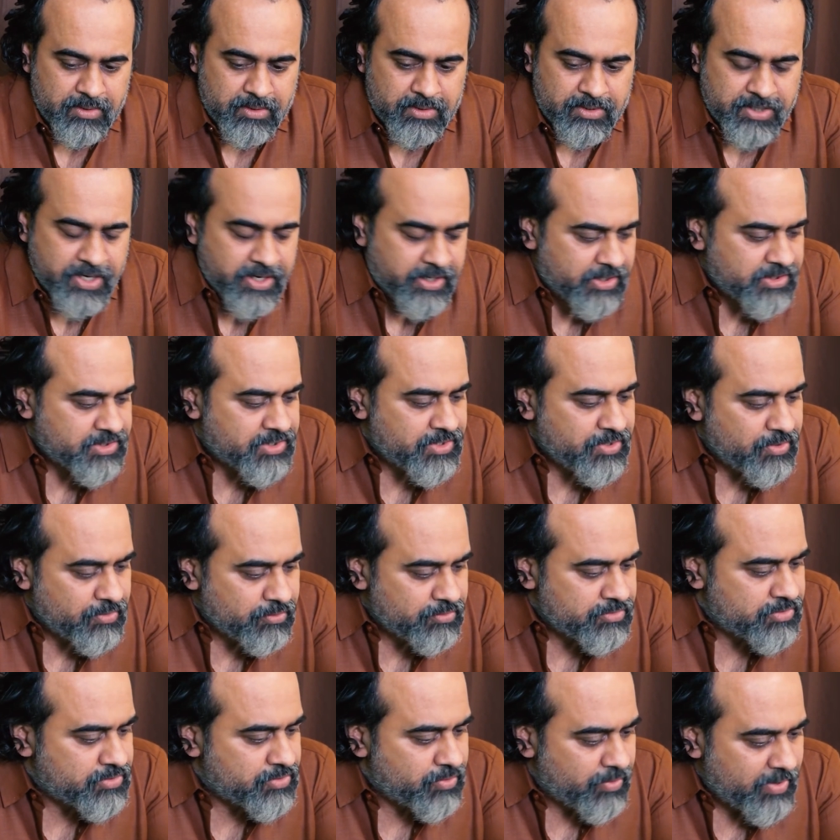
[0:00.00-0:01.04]
Sri Krishna
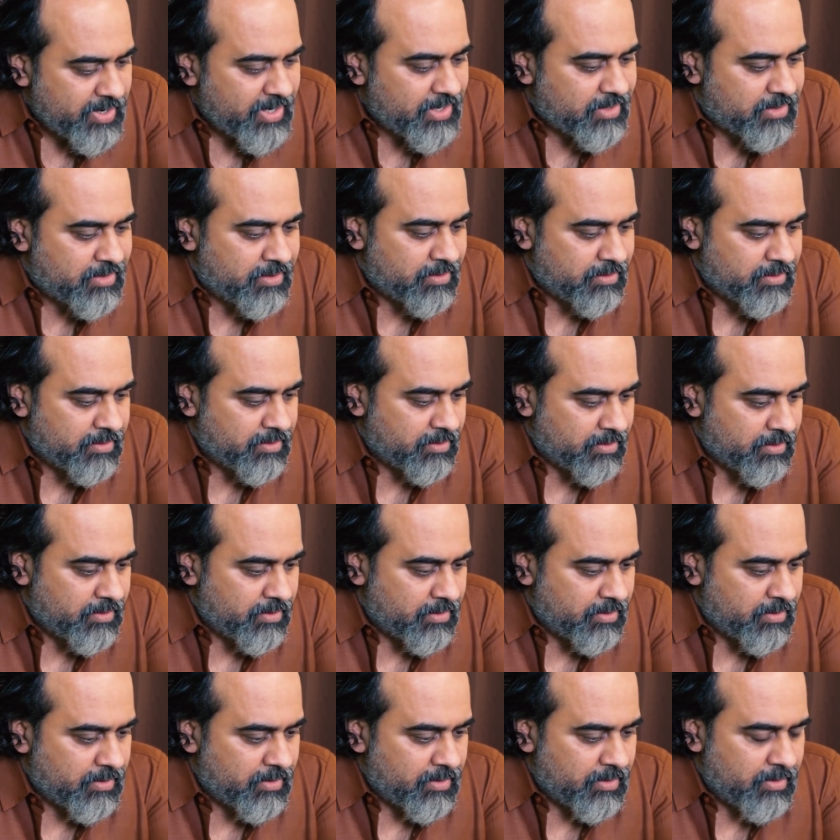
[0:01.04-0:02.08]
used to eat,
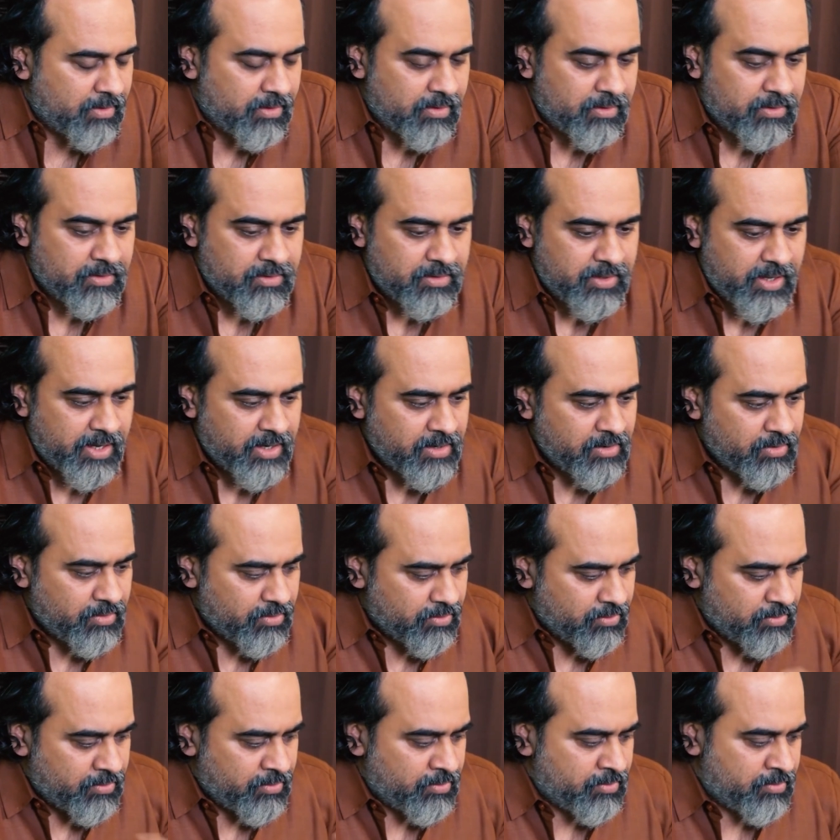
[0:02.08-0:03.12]
then
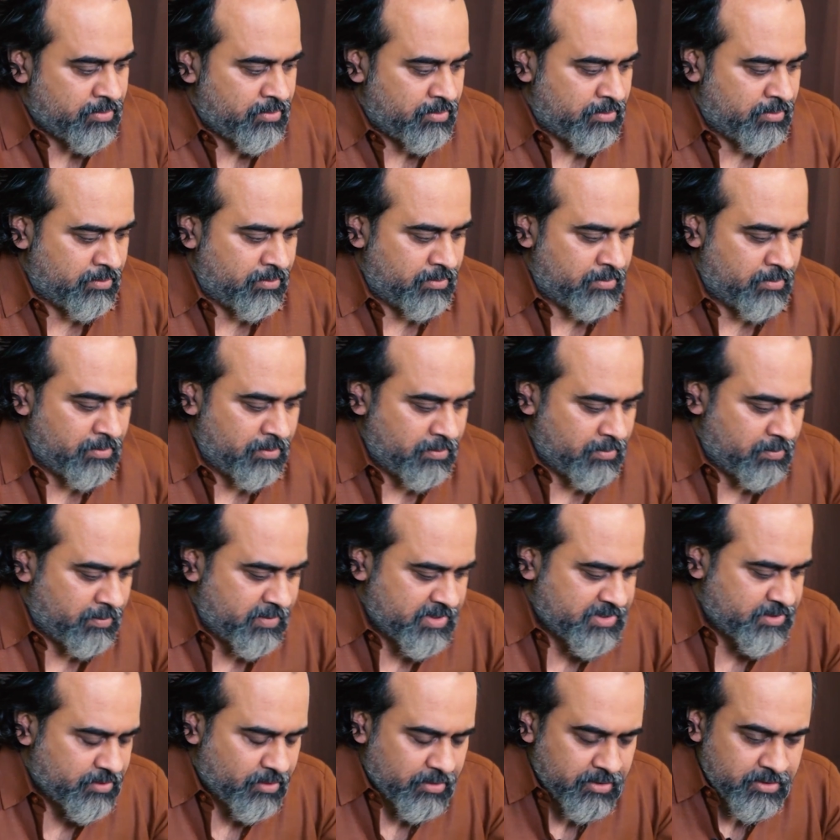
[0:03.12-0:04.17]
you
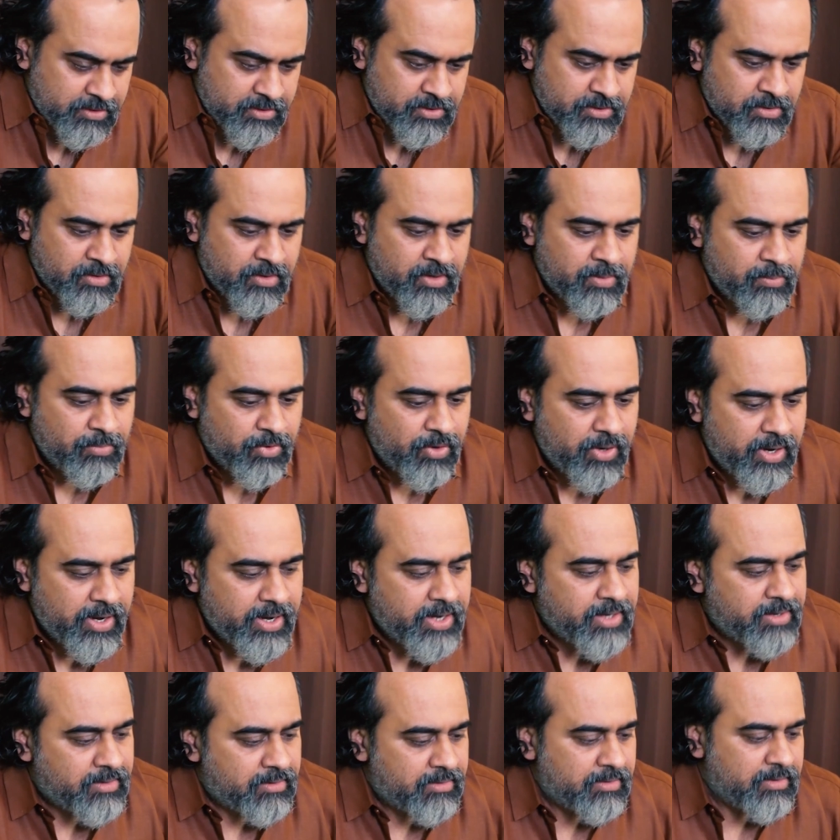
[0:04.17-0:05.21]
must also
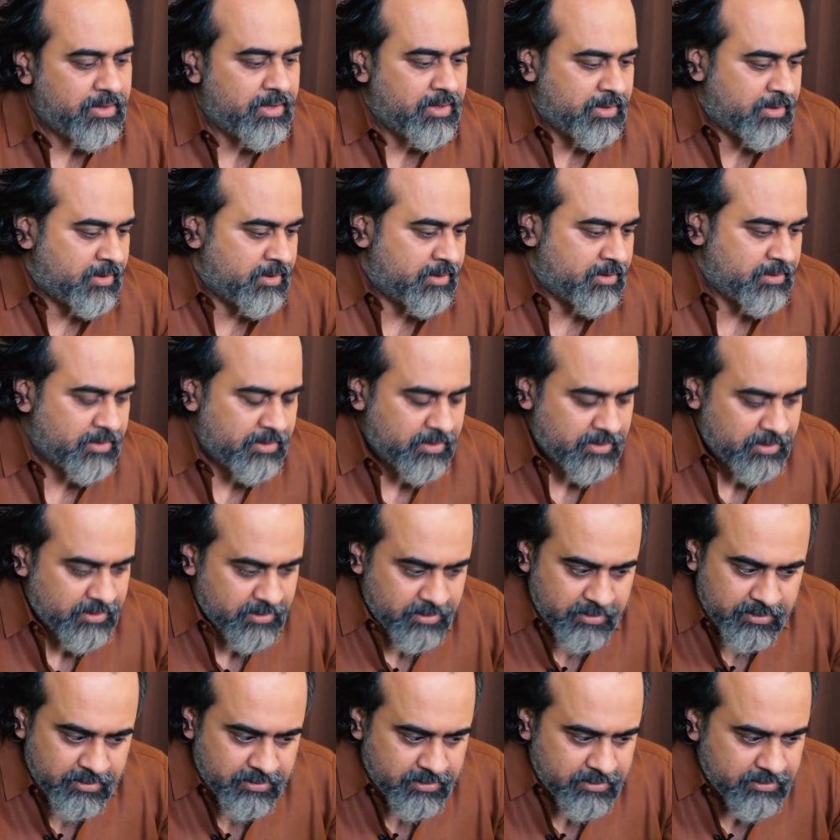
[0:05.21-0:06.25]
emulate
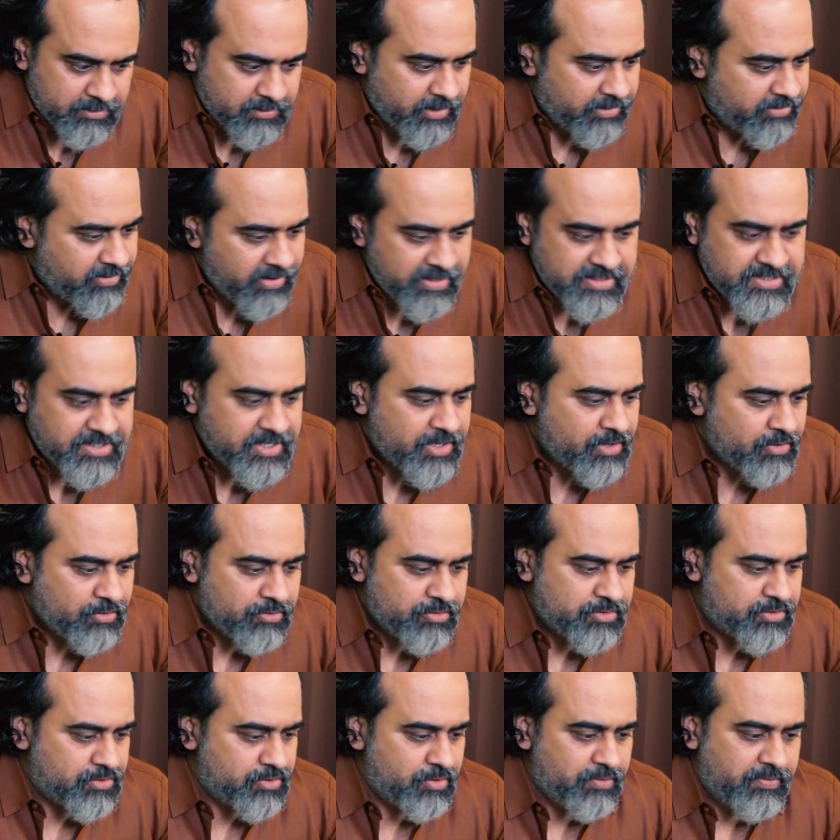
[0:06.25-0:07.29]
the dress he
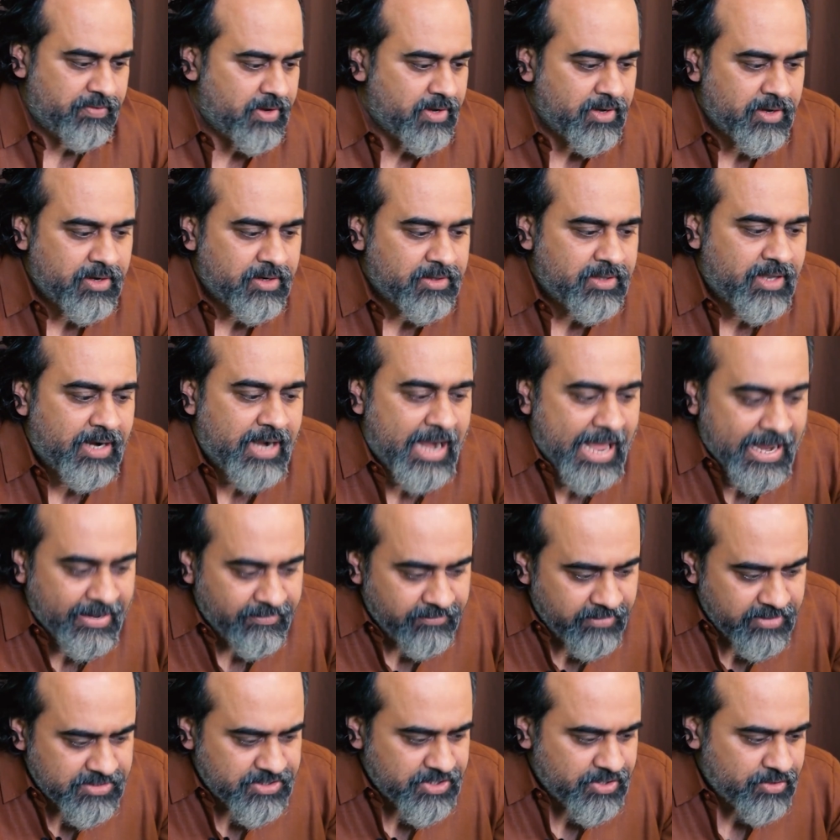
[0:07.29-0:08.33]
used to wear, the
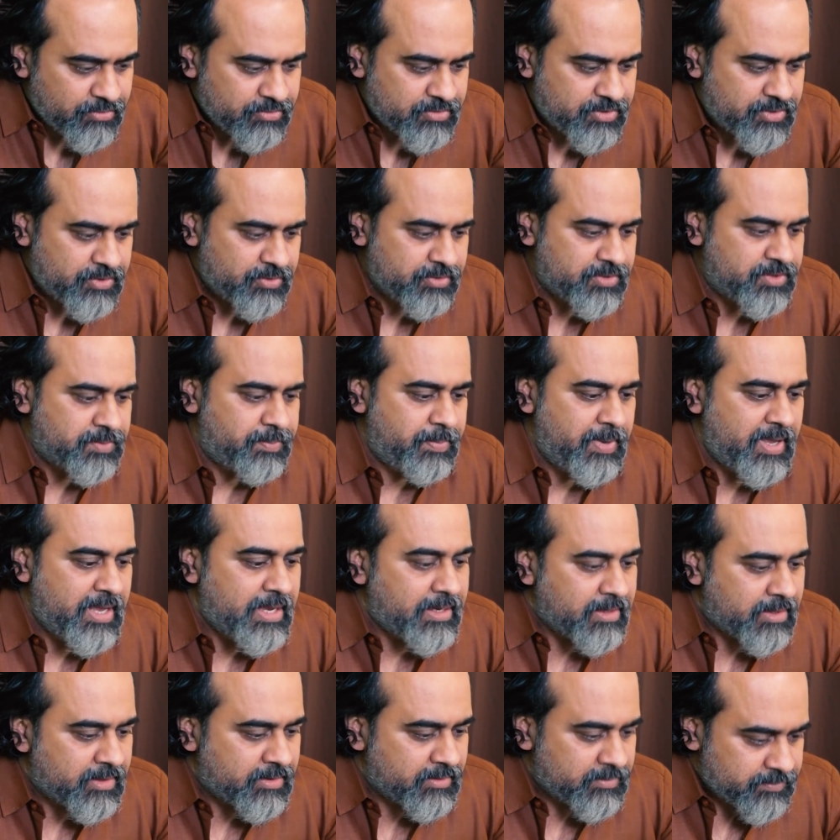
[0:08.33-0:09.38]
language he used to
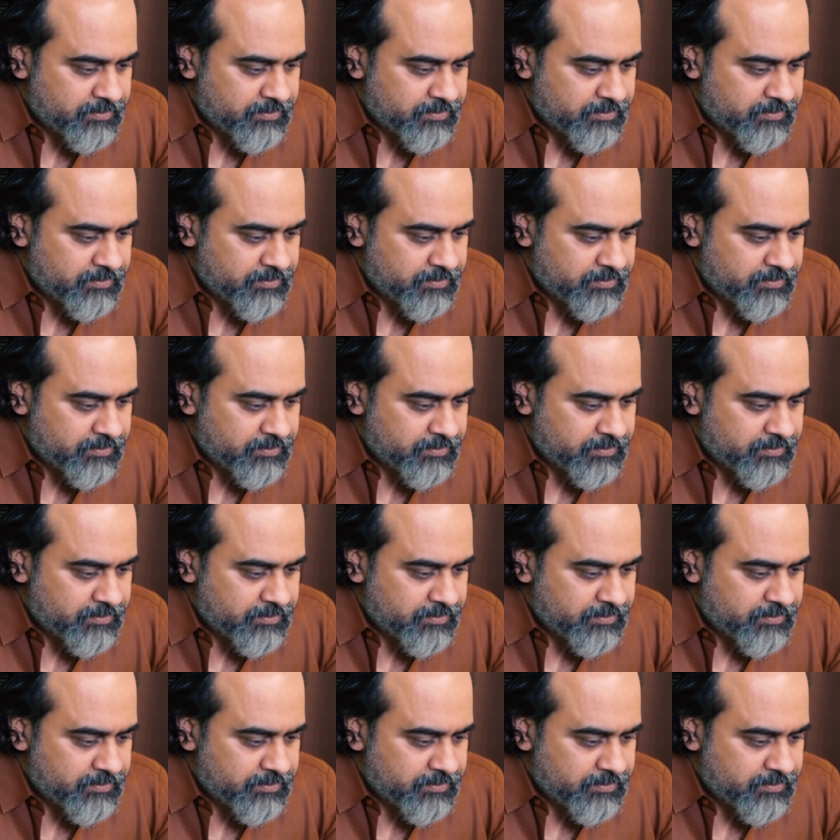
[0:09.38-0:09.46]
speak,